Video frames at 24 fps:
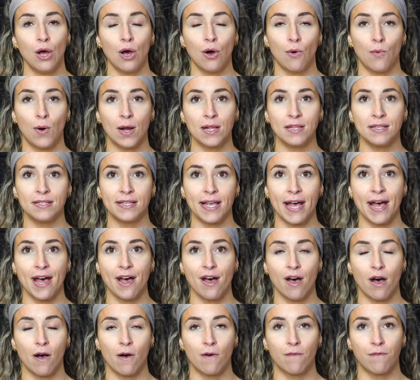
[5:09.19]
one set
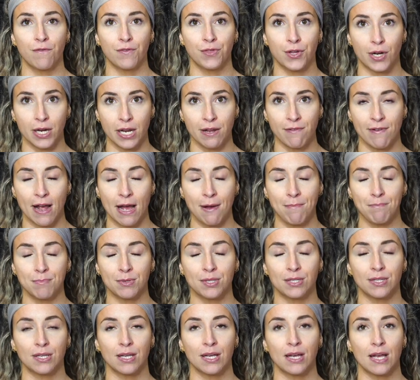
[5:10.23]
of 30
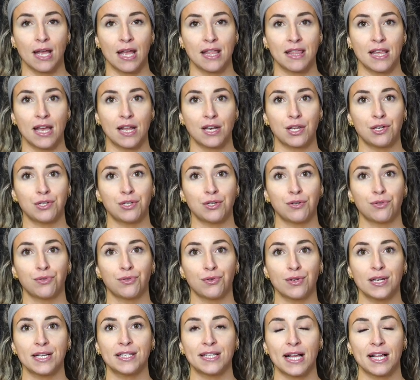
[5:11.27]
reps, and then you do
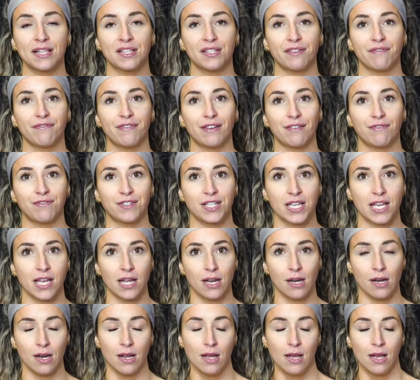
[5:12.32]
3 sets of
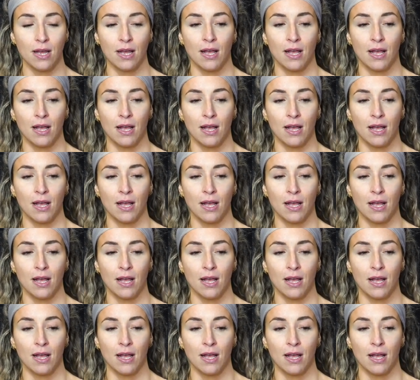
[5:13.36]
15.